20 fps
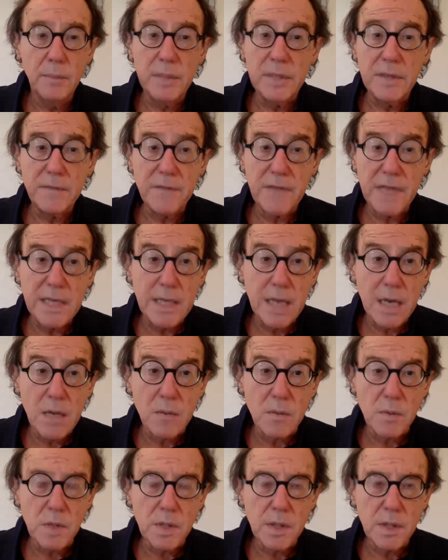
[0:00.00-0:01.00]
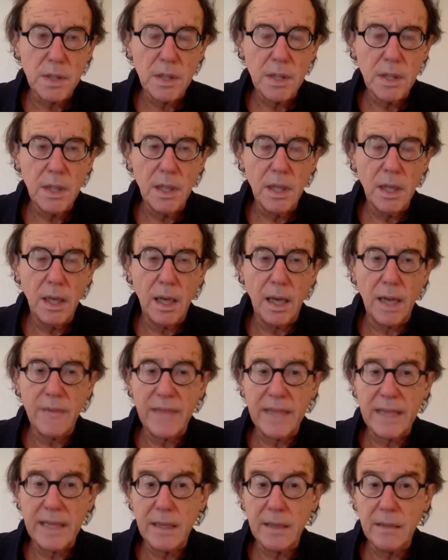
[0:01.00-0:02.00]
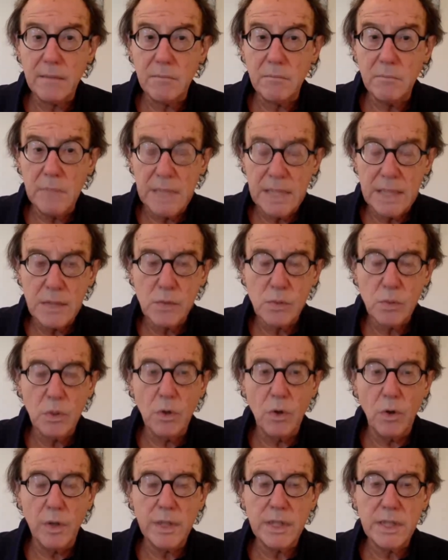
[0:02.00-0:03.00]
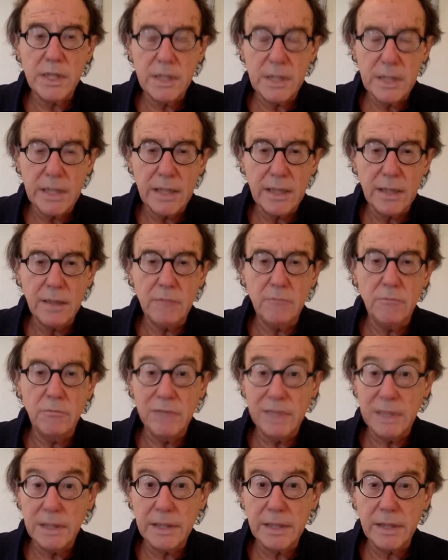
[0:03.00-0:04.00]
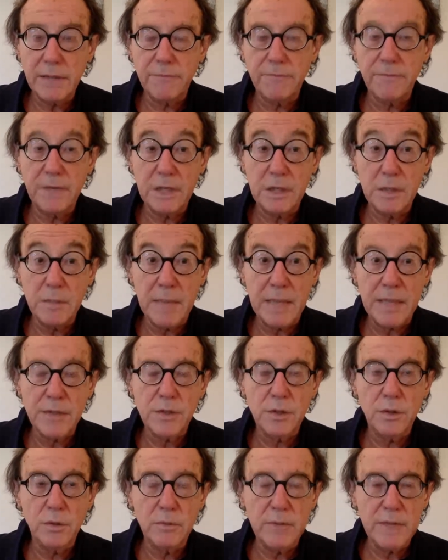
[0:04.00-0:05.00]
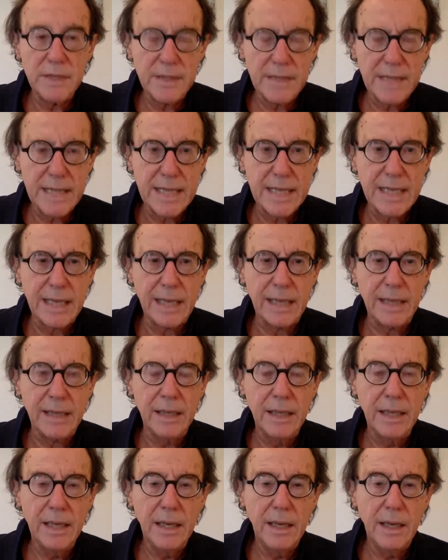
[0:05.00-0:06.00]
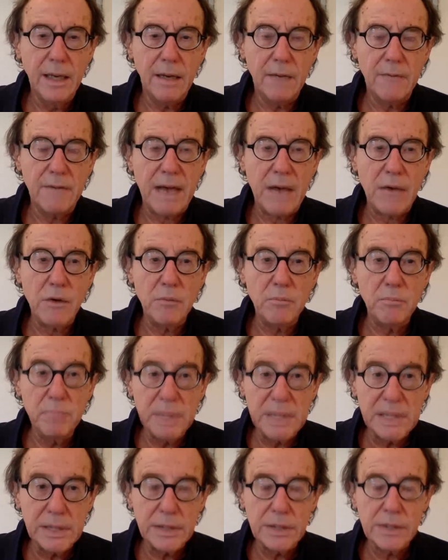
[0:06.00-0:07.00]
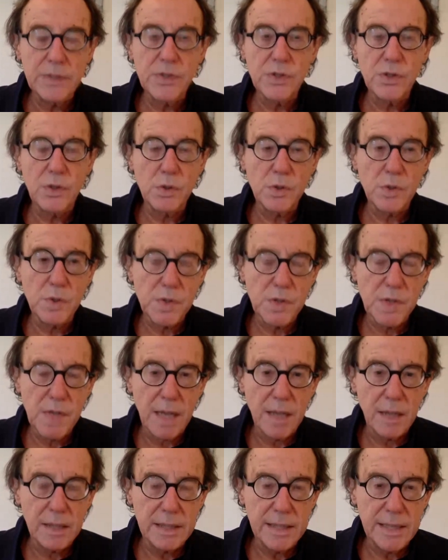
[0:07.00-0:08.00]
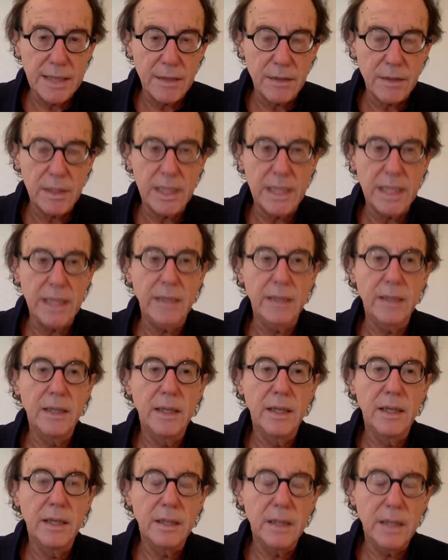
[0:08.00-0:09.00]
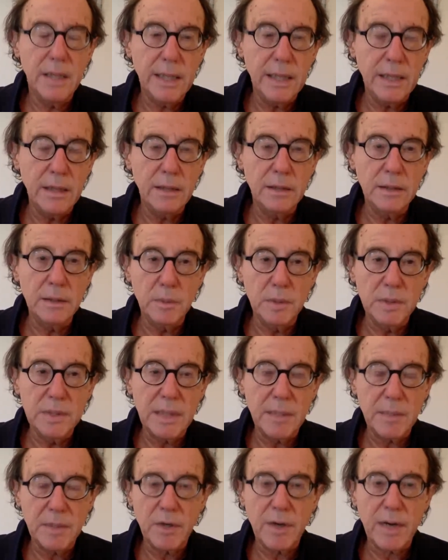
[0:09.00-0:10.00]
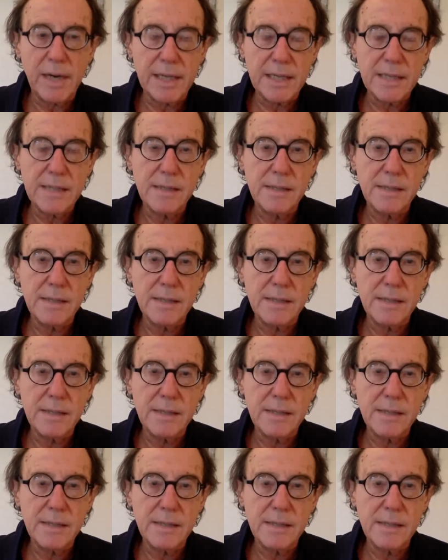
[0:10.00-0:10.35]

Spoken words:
But if they don't, I think it means we're going to need really a fundamental rethinking of how to build social solidarity in a liberal democratic